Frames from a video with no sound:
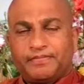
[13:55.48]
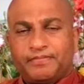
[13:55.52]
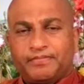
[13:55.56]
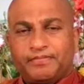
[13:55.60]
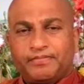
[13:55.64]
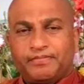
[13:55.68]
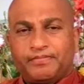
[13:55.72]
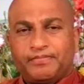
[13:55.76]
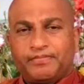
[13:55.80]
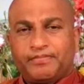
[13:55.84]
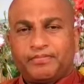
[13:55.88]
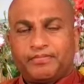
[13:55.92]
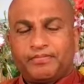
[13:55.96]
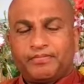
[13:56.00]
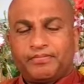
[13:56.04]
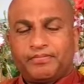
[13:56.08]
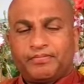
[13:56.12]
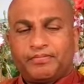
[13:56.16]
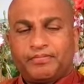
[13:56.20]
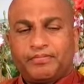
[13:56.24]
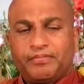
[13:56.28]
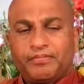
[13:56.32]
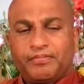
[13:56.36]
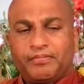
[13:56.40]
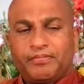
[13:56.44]

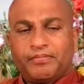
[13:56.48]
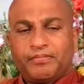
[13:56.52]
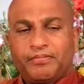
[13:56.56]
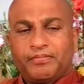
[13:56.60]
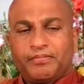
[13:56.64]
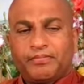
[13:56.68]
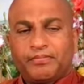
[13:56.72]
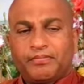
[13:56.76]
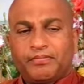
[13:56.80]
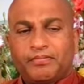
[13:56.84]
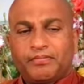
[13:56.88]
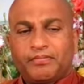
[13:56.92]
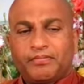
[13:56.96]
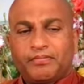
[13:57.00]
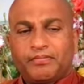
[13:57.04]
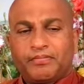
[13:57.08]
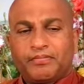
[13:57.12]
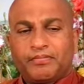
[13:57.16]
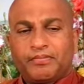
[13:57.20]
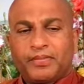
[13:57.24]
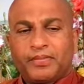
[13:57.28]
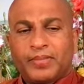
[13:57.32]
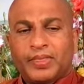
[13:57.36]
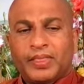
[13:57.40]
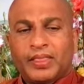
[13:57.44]

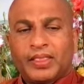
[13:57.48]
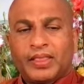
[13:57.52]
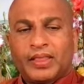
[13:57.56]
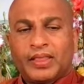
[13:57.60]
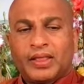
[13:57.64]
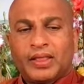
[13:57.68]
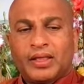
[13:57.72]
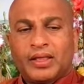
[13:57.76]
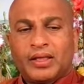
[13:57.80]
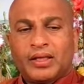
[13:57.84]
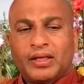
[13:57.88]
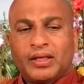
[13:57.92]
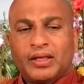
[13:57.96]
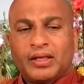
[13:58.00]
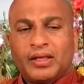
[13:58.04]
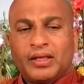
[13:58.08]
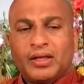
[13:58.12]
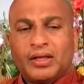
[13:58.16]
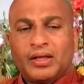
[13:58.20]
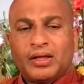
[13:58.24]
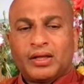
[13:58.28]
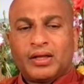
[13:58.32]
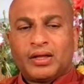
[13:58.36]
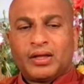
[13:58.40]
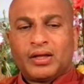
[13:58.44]

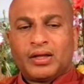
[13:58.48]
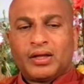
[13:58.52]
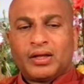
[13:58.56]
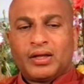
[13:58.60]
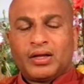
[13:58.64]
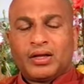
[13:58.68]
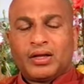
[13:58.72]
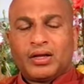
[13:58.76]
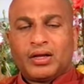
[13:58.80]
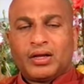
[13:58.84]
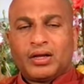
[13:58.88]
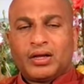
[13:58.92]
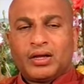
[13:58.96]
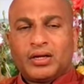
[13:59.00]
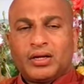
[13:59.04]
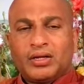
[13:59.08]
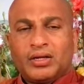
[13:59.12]
Nothing is said.